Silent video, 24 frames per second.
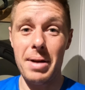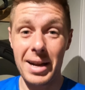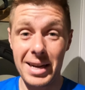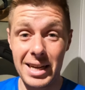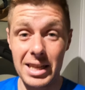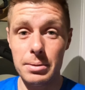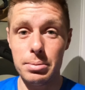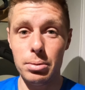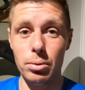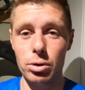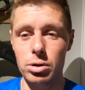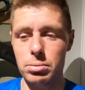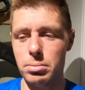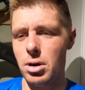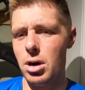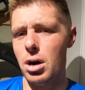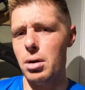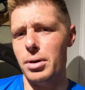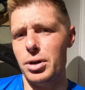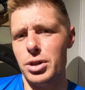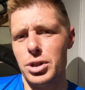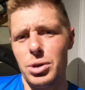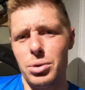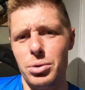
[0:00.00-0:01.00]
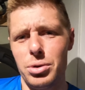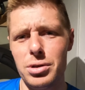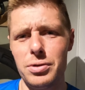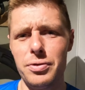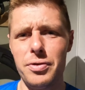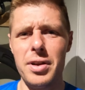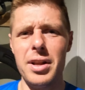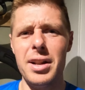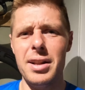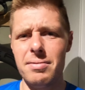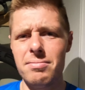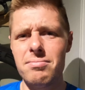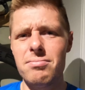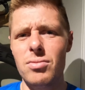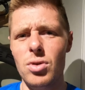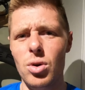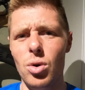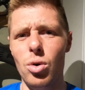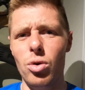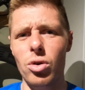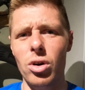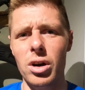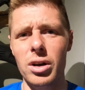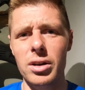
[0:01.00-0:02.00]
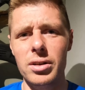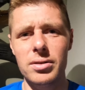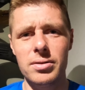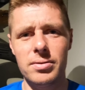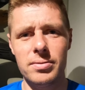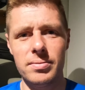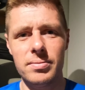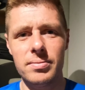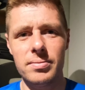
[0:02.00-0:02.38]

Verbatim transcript: Back in the pool tomorrow. My shoulders feeling all right.